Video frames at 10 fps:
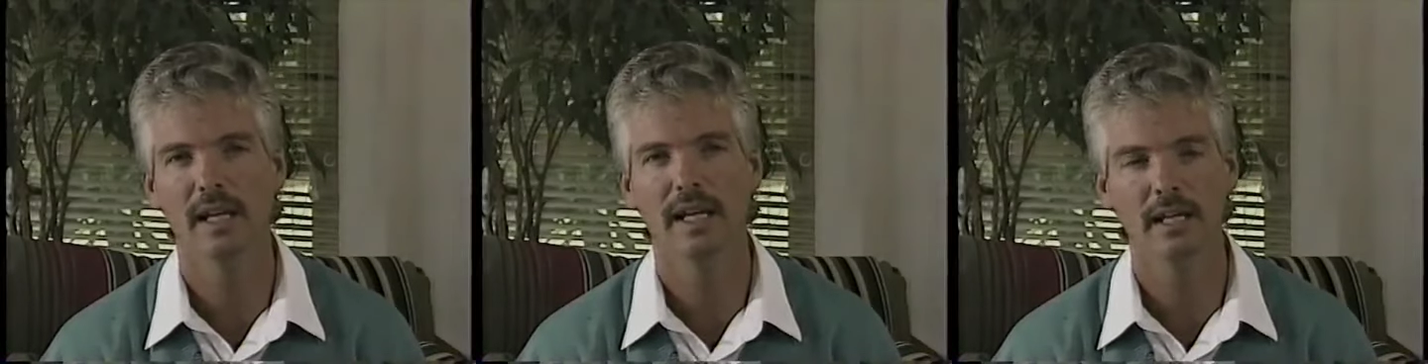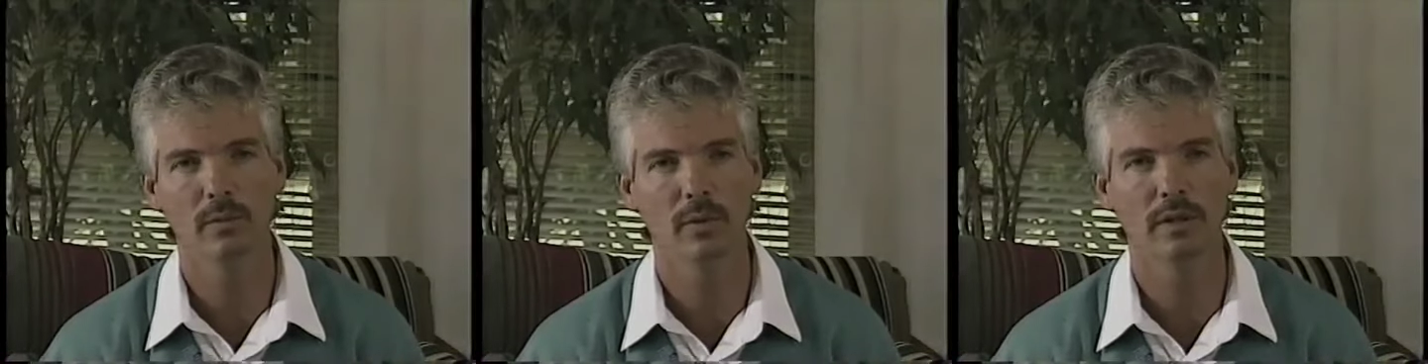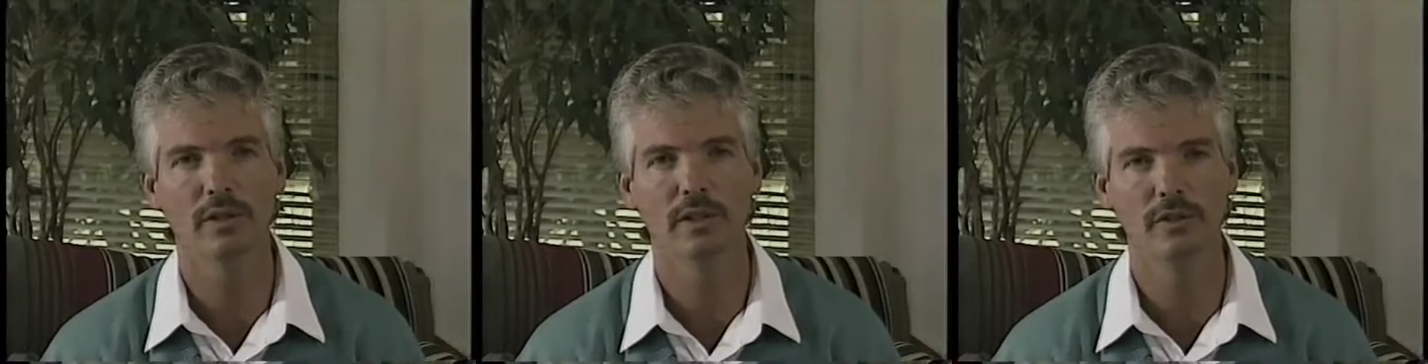
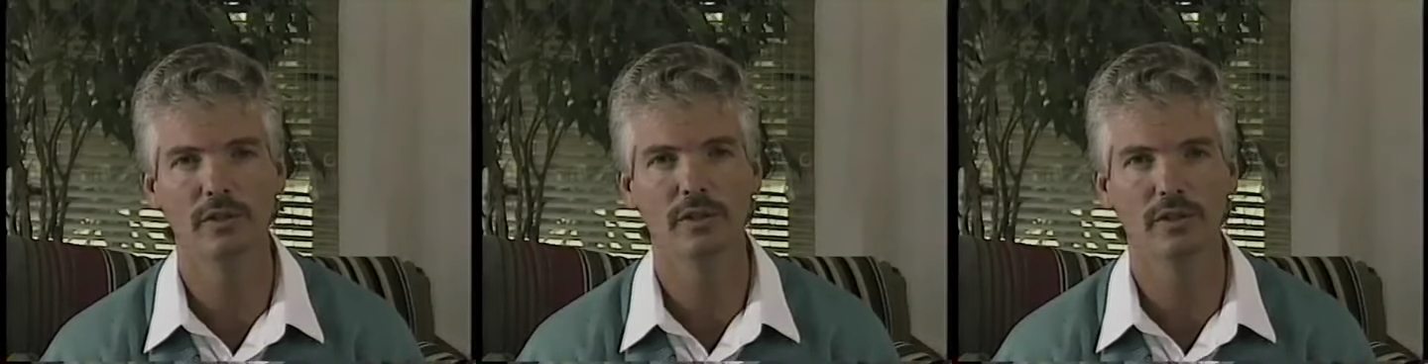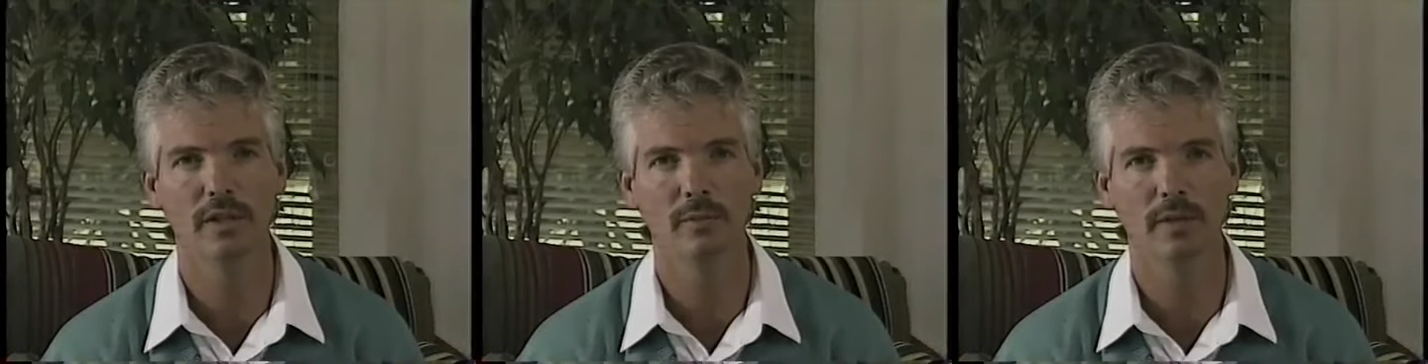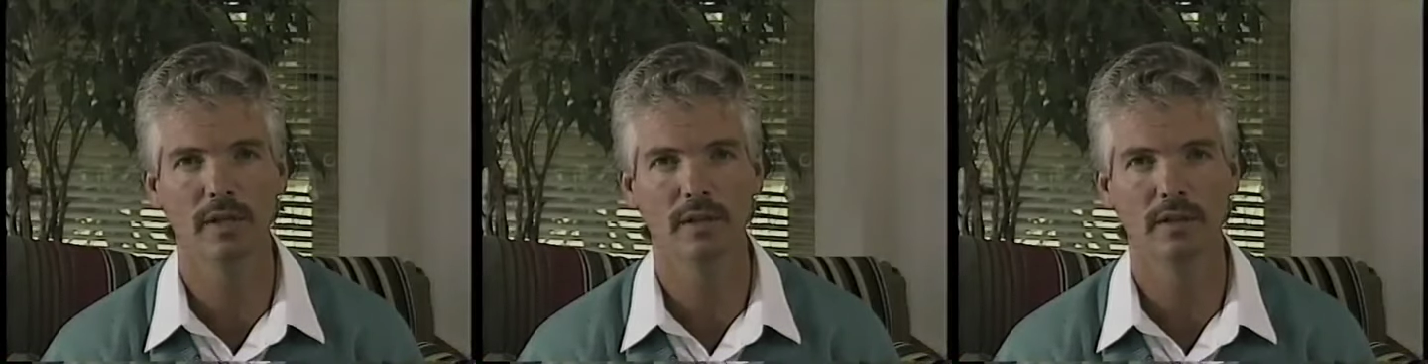anyone can use a
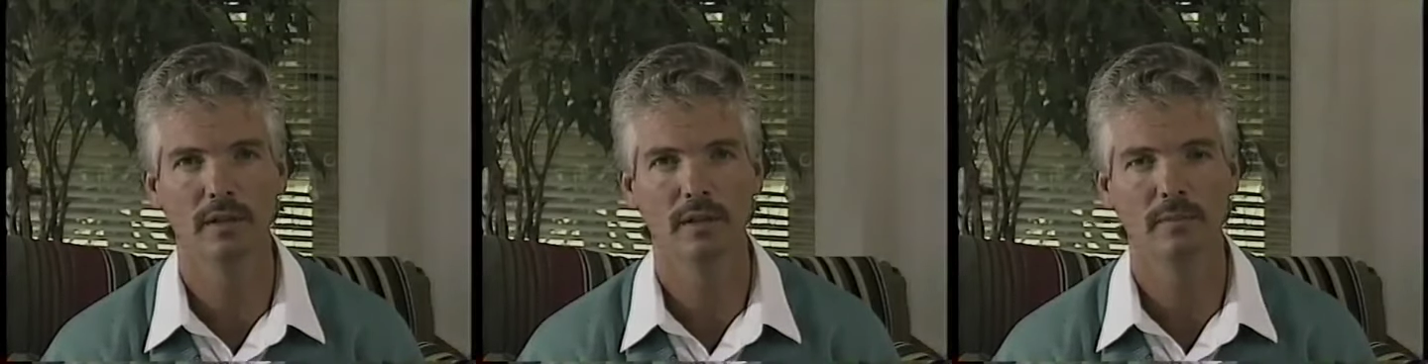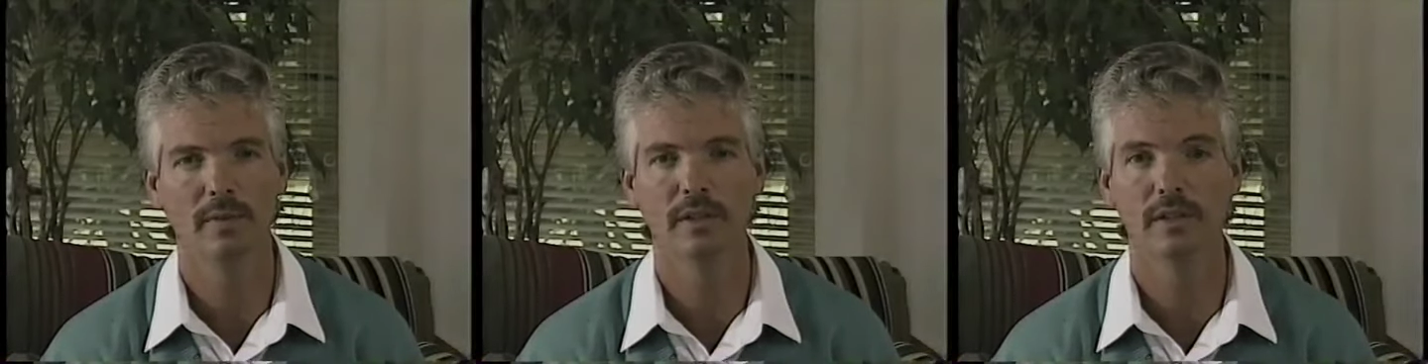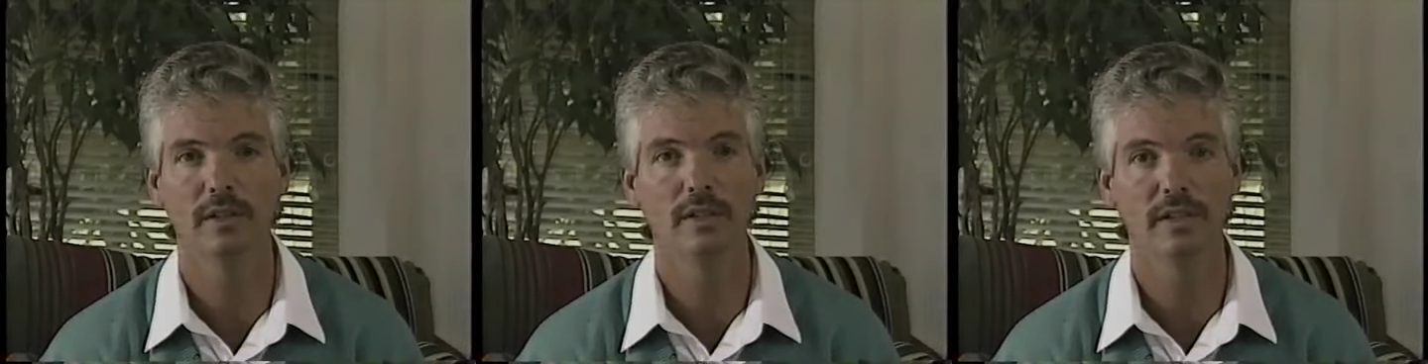stimulator
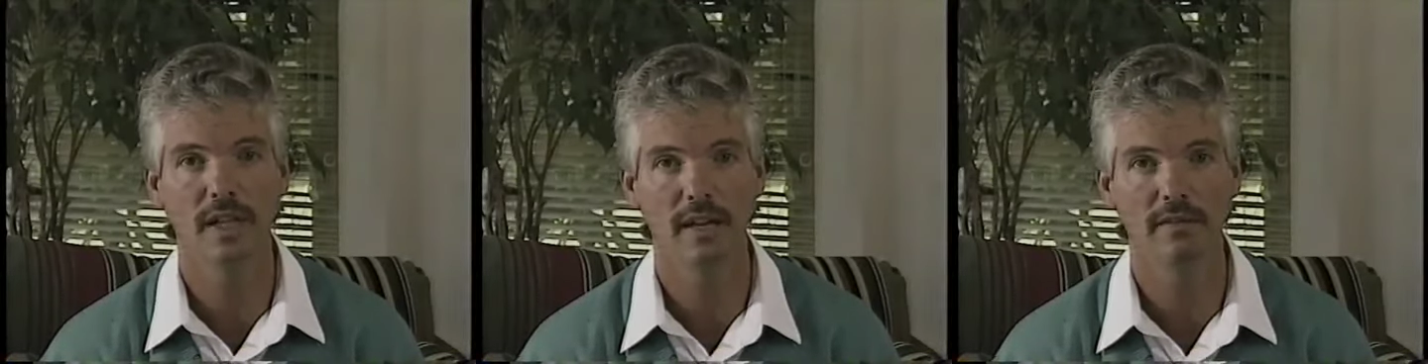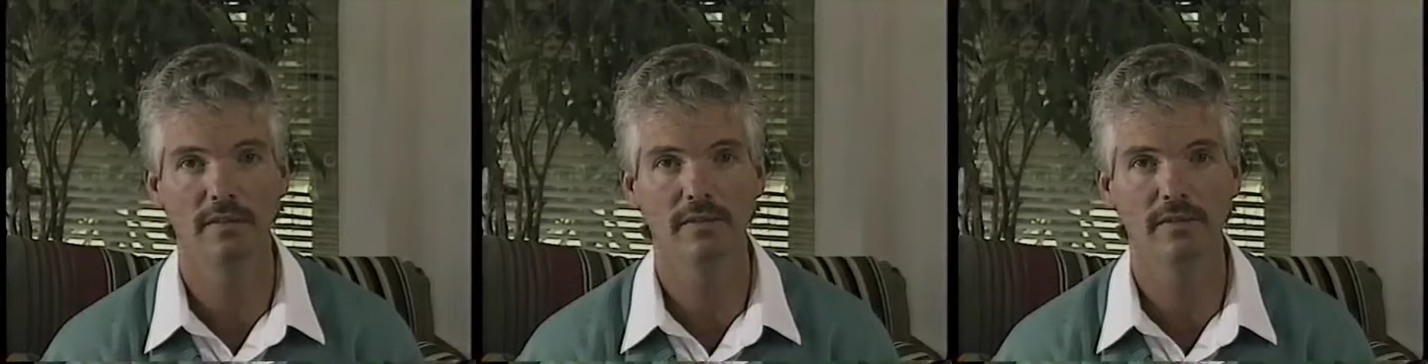because it's safe